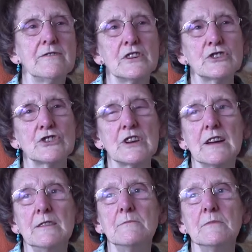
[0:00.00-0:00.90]
the first
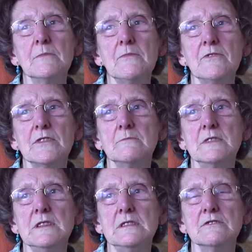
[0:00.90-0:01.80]
time for
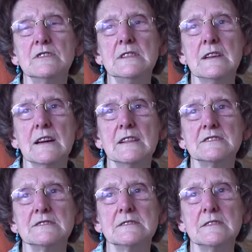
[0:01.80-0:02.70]
me,
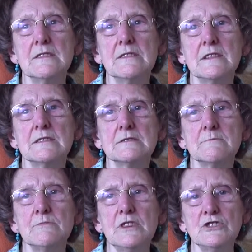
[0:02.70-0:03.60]
realizing that
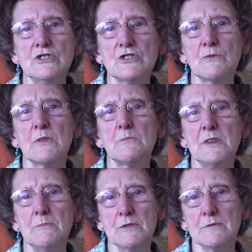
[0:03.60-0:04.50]
patients were
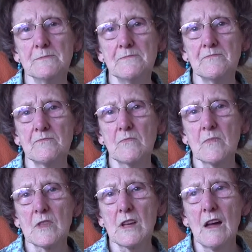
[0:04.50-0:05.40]
people.
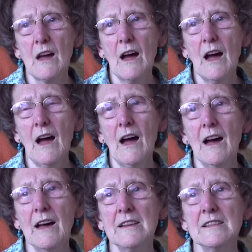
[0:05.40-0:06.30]

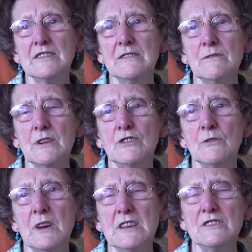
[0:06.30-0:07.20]
And when
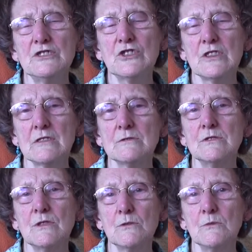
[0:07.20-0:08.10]
you went into their
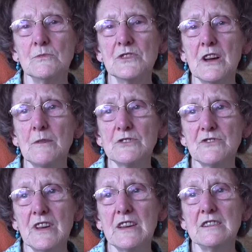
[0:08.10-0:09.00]
own homes, that
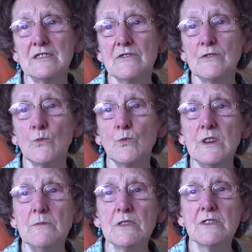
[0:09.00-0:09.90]
was very different.
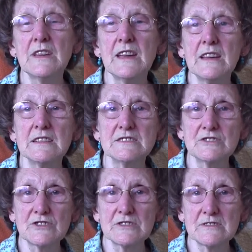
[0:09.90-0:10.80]
We were the
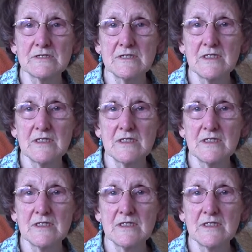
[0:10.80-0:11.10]
guests,